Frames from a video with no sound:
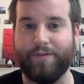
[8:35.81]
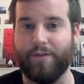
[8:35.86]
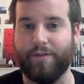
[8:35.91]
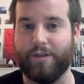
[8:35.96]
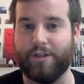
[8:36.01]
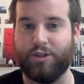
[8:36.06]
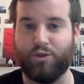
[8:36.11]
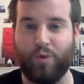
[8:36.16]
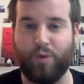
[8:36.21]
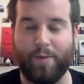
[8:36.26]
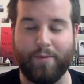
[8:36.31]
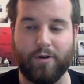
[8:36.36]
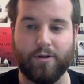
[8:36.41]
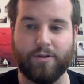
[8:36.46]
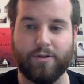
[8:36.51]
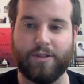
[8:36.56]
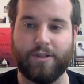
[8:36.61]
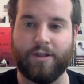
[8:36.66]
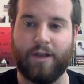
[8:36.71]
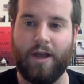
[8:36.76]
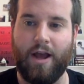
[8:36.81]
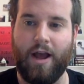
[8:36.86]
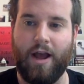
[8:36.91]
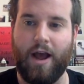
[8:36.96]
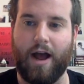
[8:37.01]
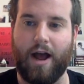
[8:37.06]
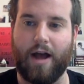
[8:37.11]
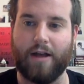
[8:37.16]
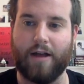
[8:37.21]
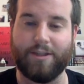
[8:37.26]
For the swimmers,
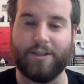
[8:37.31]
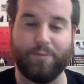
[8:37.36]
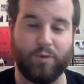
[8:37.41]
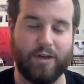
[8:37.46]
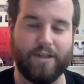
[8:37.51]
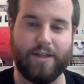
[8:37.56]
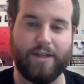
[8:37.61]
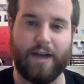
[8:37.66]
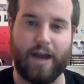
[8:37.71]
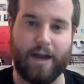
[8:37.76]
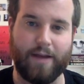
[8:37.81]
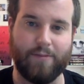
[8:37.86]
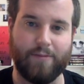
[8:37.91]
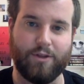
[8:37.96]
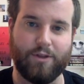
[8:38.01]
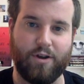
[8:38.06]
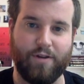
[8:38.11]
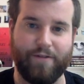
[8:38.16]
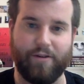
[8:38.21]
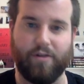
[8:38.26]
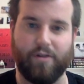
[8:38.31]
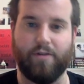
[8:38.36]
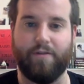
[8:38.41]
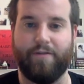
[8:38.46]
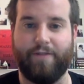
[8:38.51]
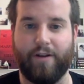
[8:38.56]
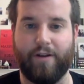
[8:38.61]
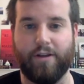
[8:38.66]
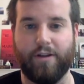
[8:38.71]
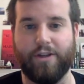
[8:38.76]
sprint times over
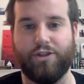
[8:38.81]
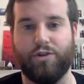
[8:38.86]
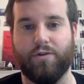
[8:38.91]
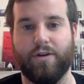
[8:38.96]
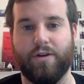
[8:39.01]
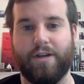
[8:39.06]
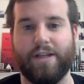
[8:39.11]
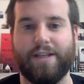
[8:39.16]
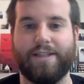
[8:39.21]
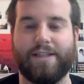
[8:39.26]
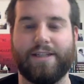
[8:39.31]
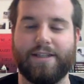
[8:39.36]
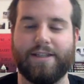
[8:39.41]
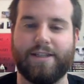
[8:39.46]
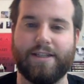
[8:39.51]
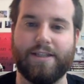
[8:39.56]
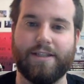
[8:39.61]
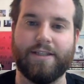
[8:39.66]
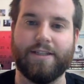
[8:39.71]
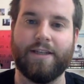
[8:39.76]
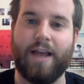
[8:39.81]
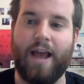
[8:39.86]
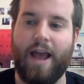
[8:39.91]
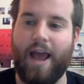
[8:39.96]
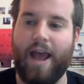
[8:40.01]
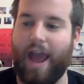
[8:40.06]
fairly short distances.